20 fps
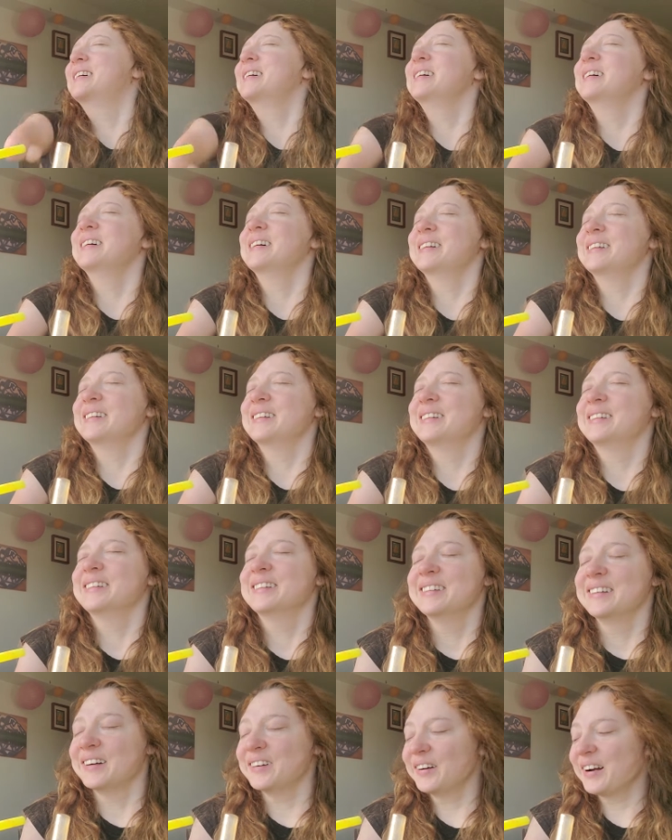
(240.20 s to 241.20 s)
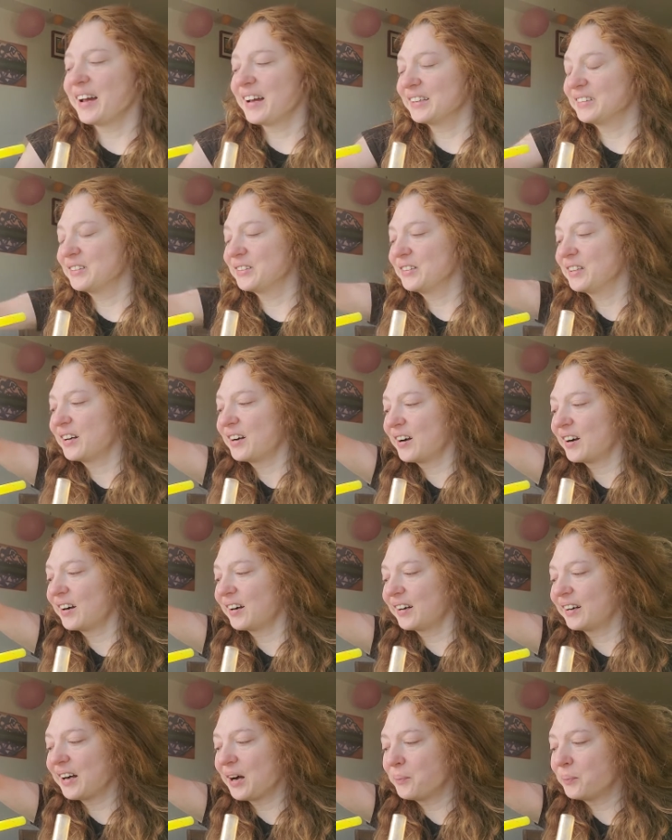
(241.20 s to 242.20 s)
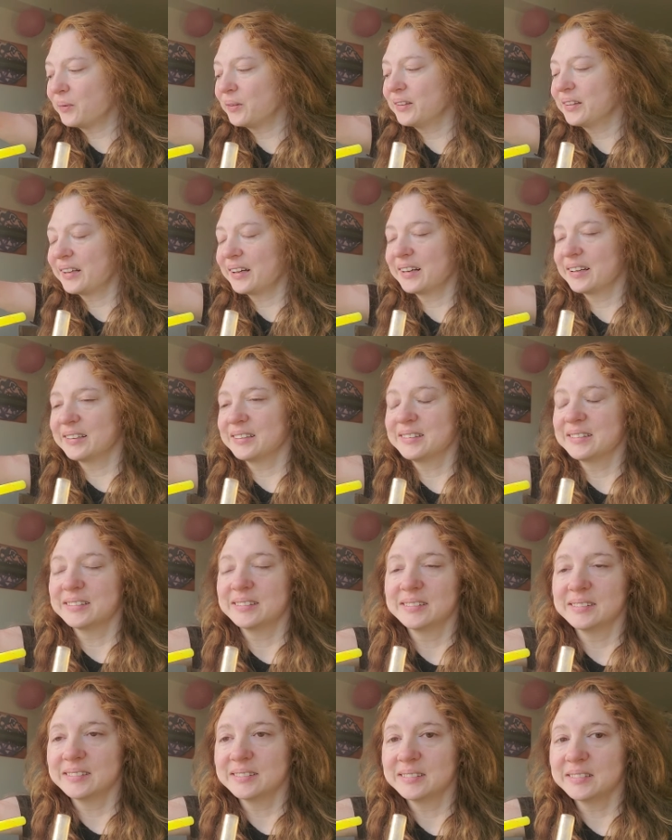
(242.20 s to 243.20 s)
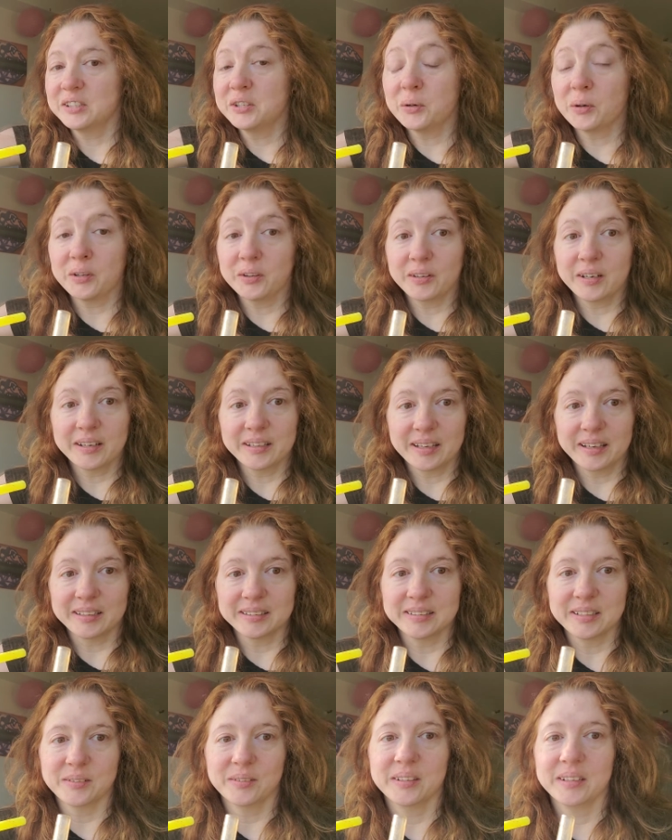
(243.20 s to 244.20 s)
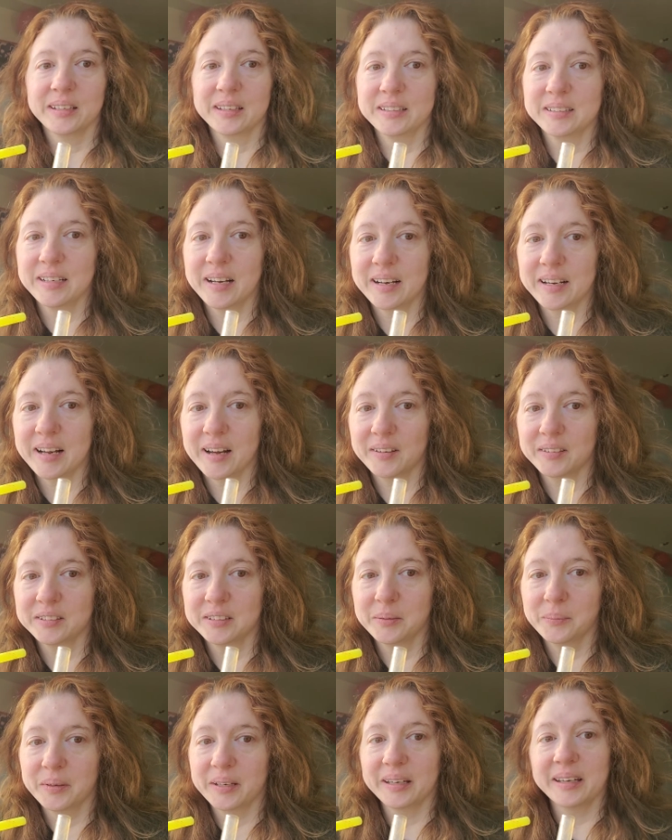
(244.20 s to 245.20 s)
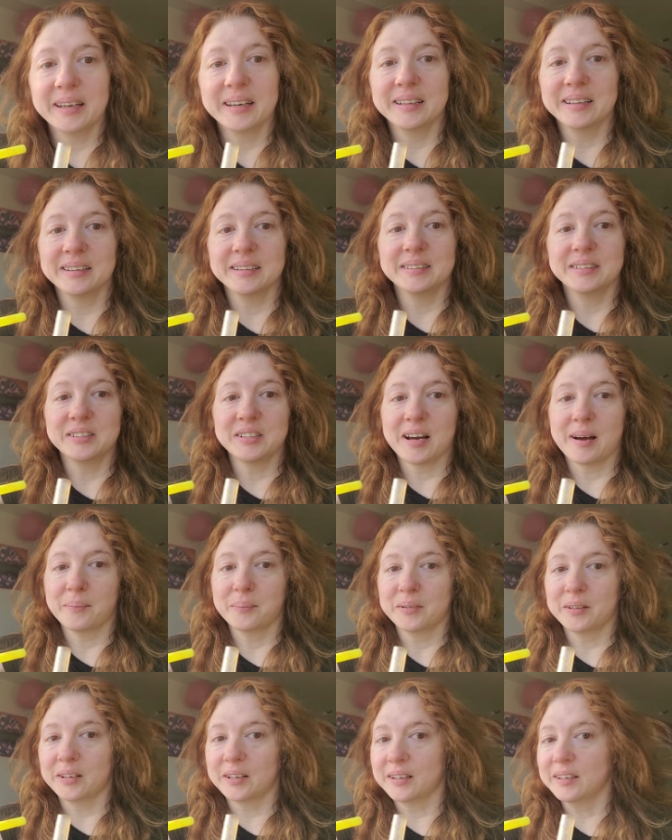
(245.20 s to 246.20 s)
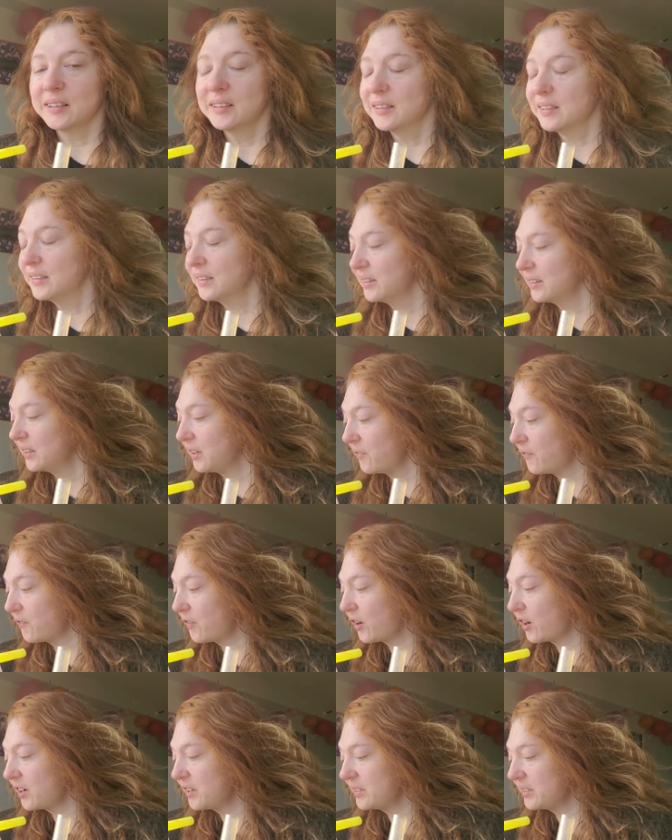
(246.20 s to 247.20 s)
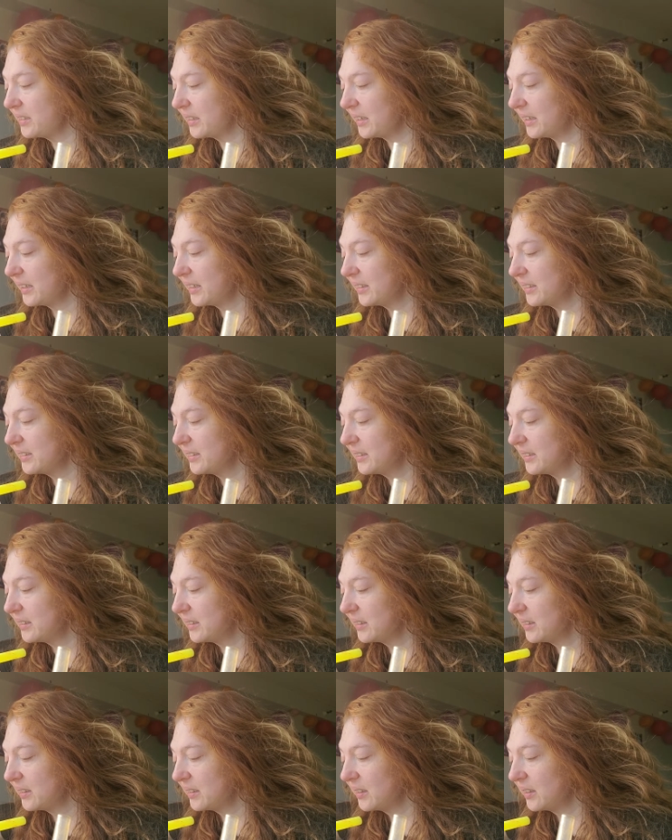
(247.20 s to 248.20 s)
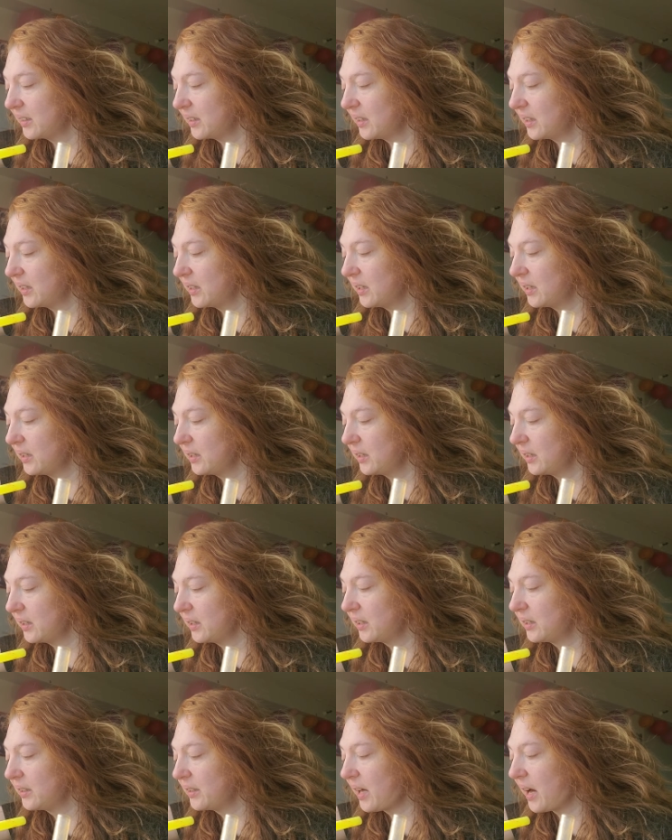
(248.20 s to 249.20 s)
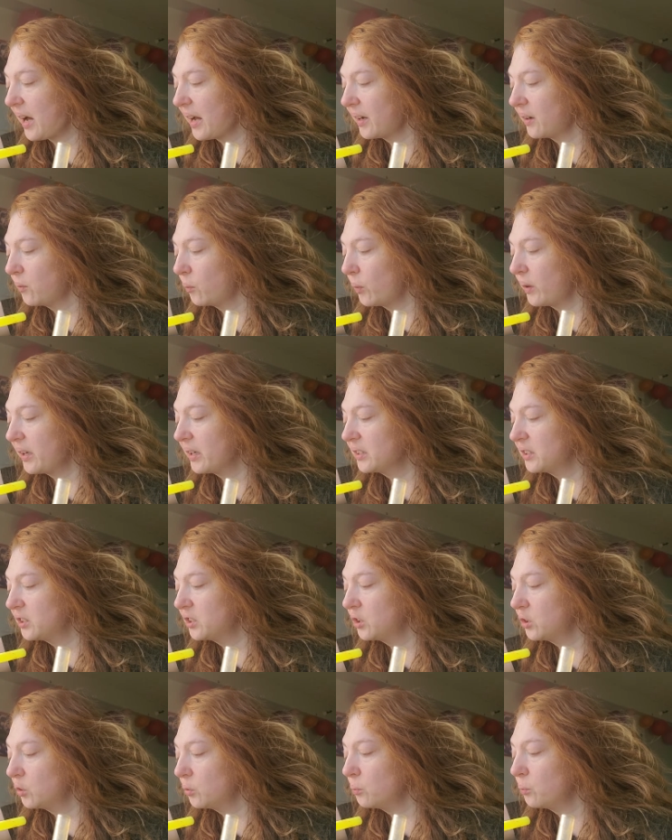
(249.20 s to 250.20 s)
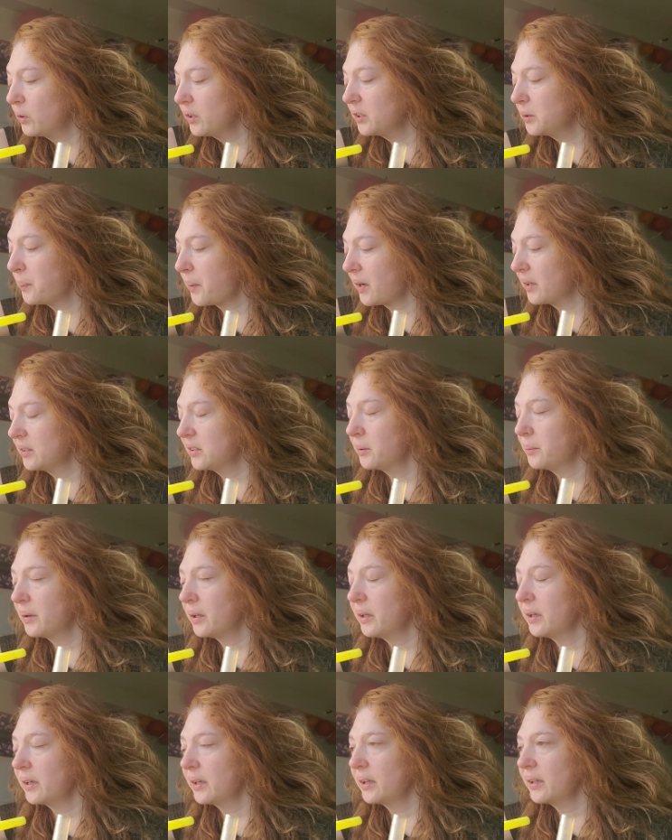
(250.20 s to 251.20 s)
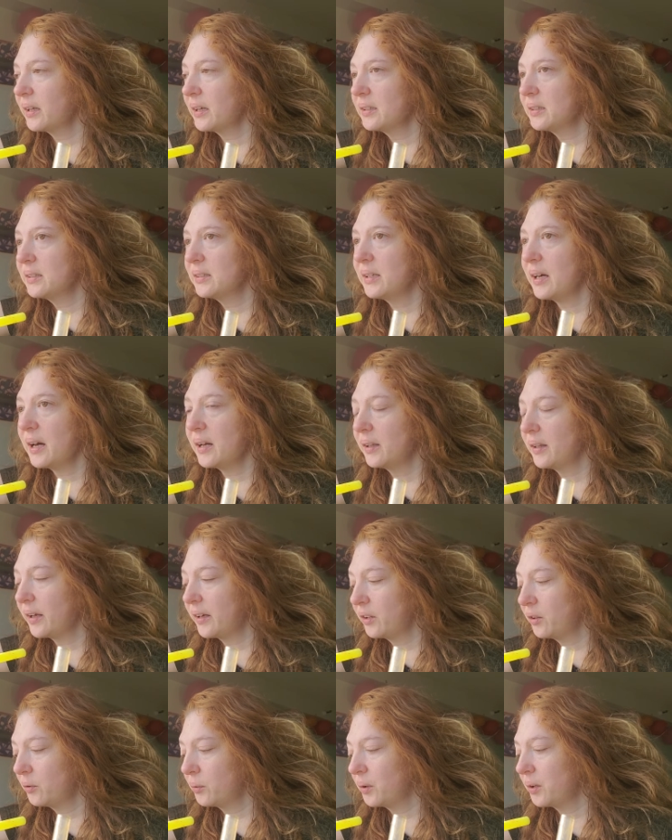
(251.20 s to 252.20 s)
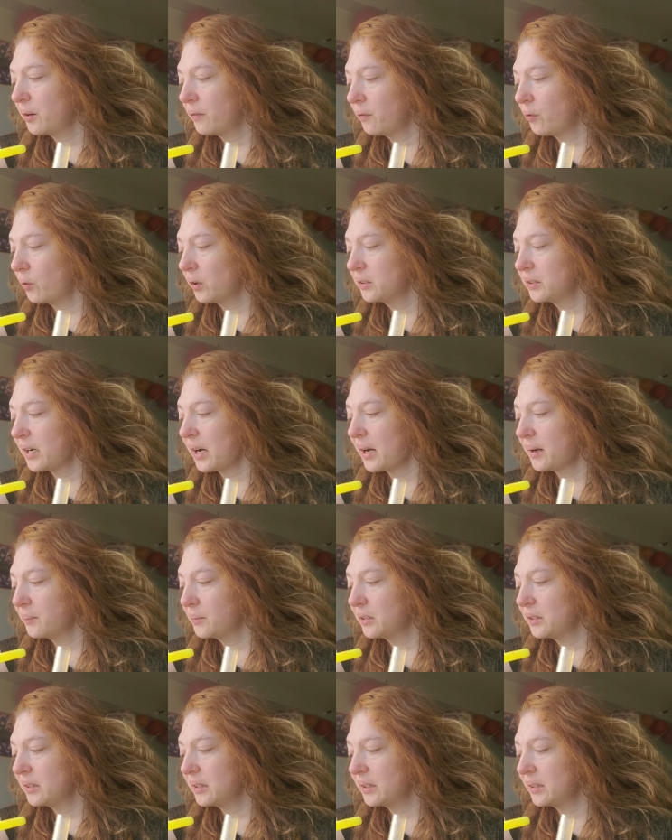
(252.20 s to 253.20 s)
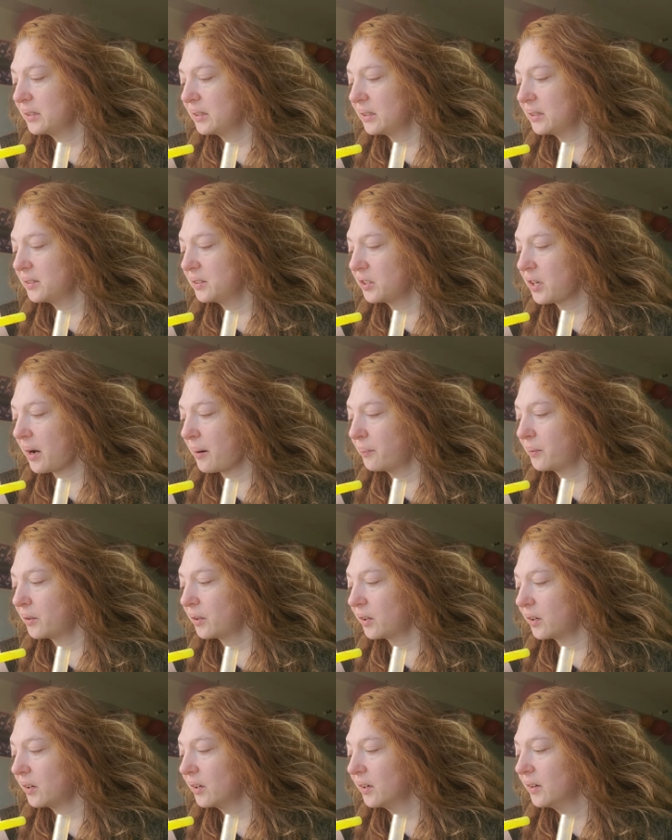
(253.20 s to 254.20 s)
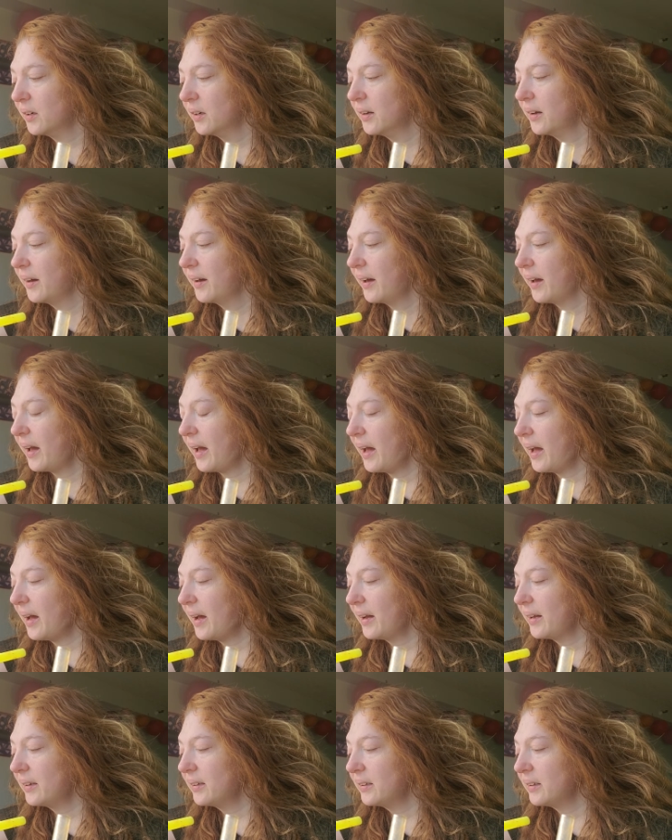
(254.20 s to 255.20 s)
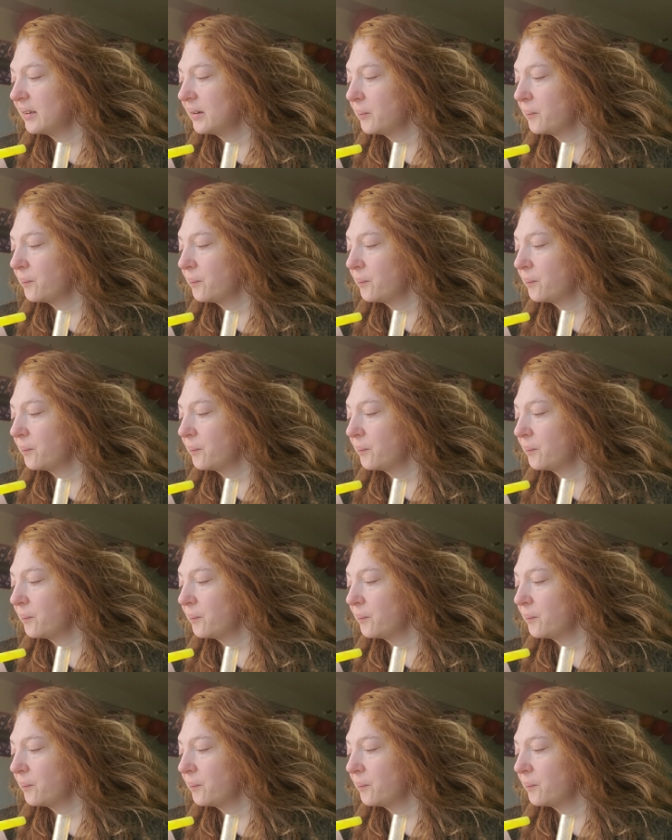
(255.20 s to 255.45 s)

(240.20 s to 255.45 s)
good. Okay, so there are a couple things, two or three things that really stand out to me in this chapter. The first is the the line we assume responsibility. That's said like three or four times in this chapter. And